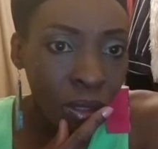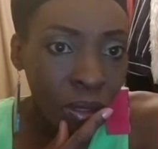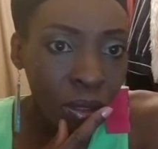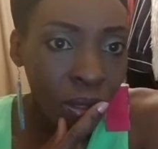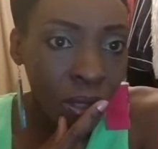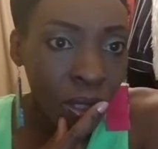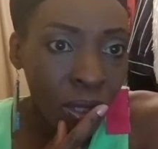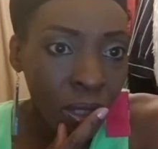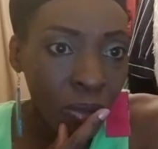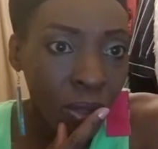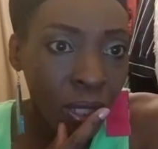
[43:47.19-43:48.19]
You said
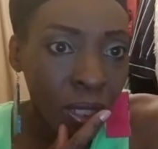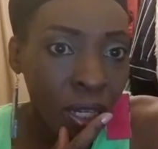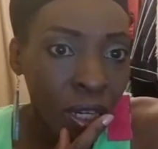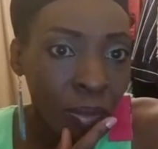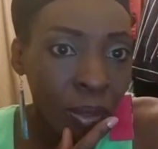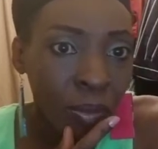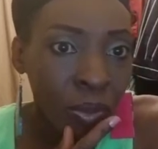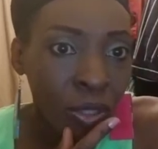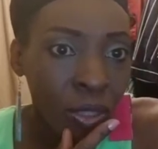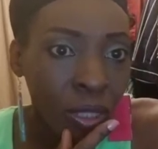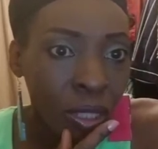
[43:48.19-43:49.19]
something. I can't remember
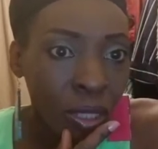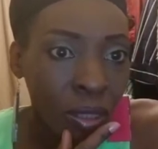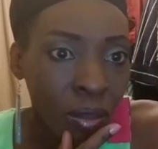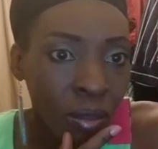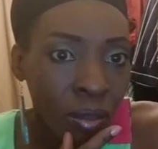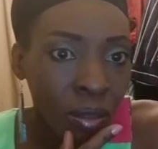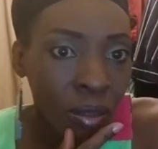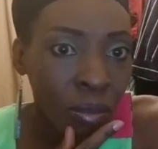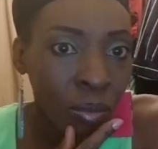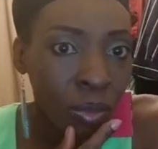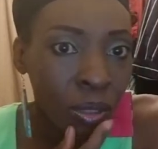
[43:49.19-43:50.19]
what you said.
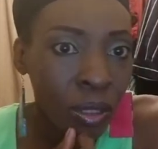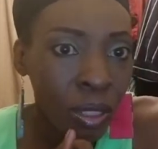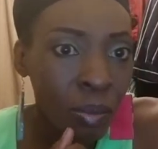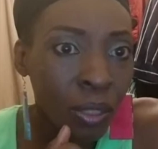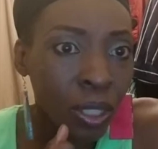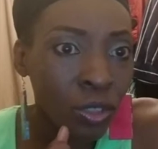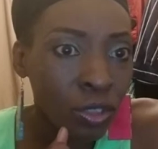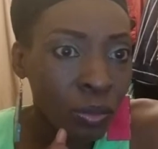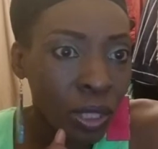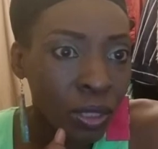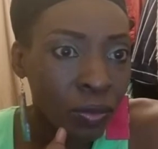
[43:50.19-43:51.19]
Because you
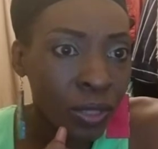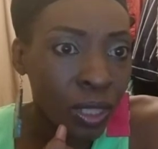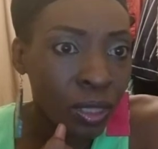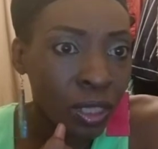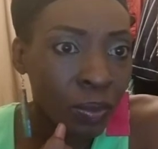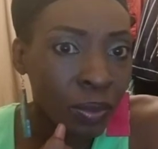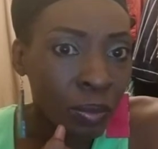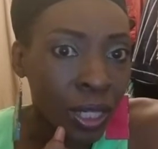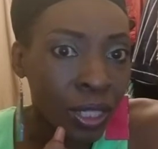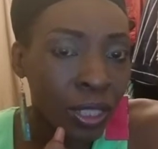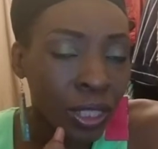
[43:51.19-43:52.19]
must have done something to
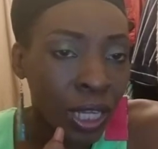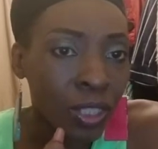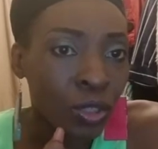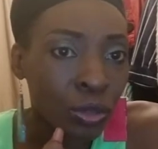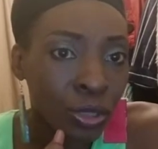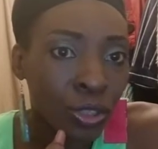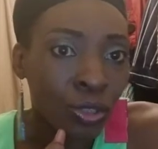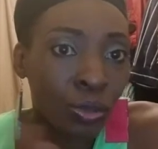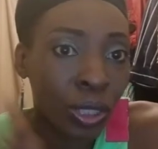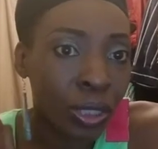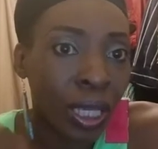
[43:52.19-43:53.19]
make her not trust
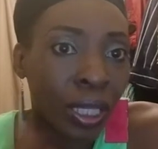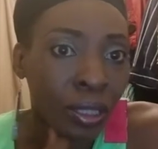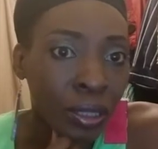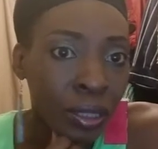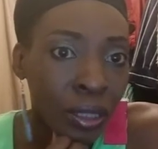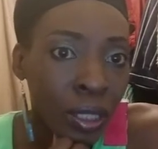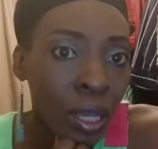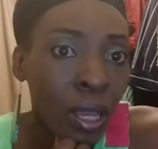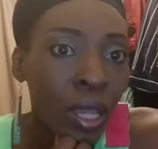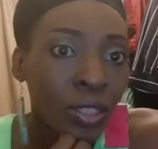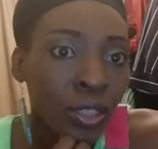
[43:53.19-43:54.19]
you. Exactly.
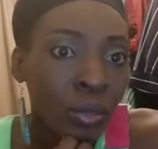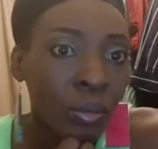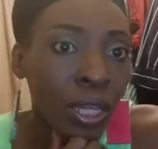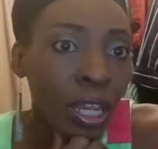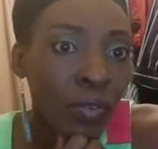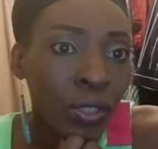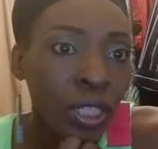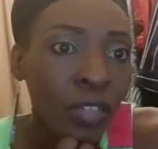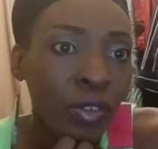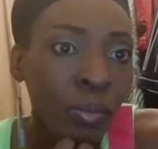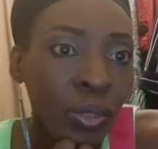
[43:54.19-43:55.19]
She may have
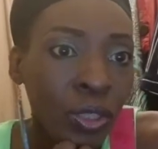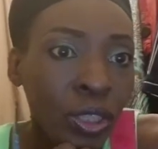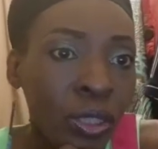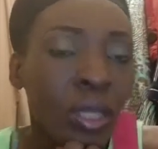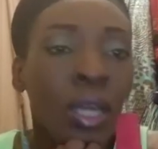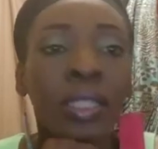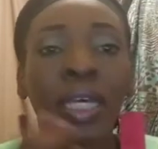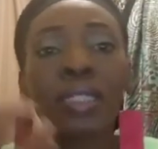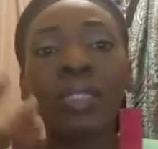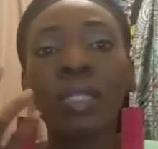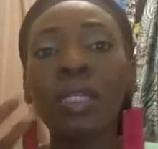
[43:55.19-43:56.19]
forgiven, but she...
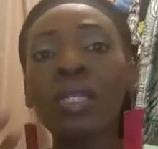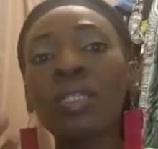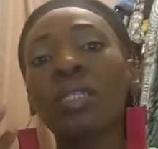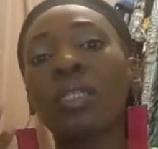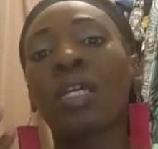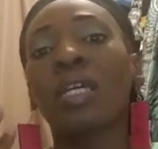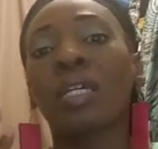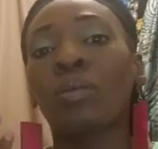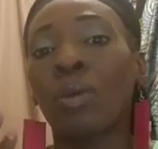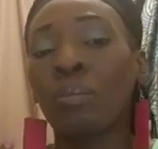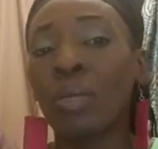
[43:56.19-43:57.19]
Now, see, here's the
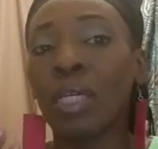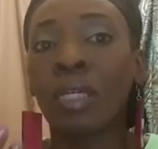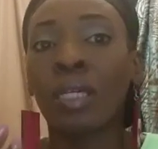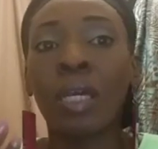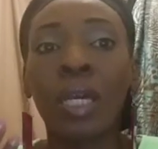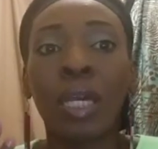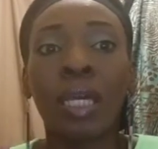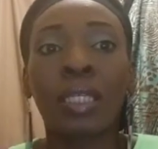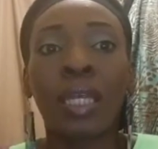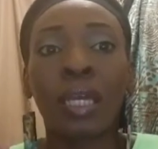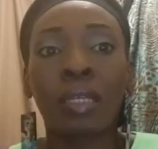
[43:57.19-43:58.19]
thing with me
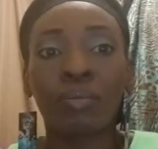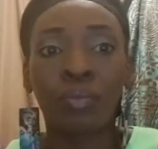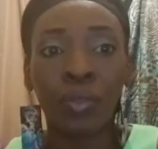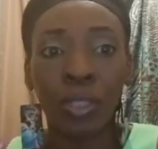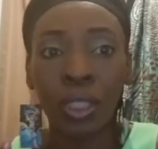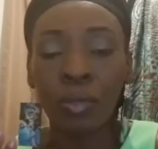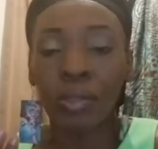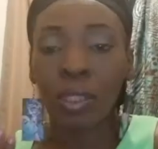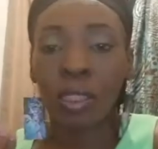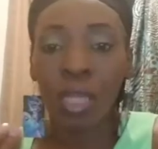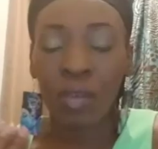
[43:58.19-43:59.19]
and that
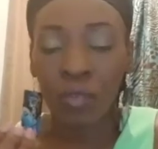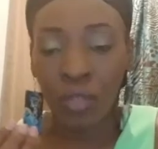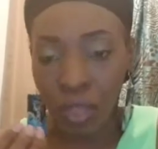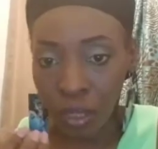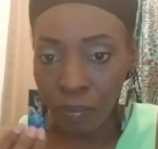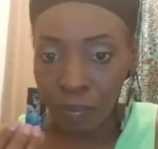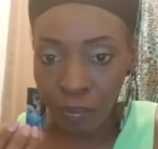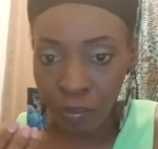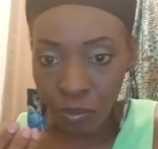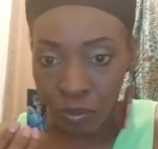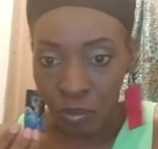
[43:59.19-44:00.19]
forgiving and not forgetting.
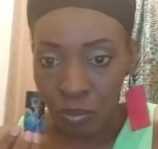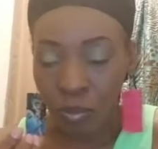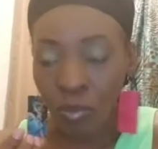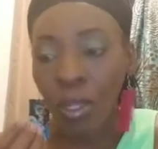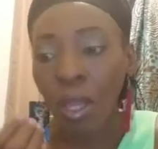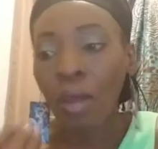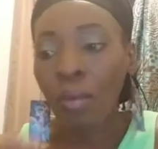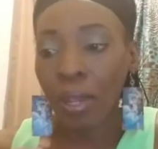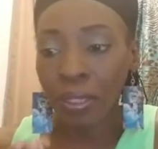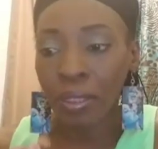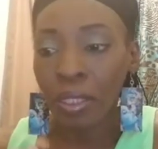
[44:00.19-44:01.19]
All
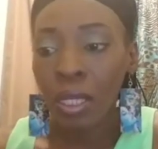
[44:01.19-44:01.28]
right.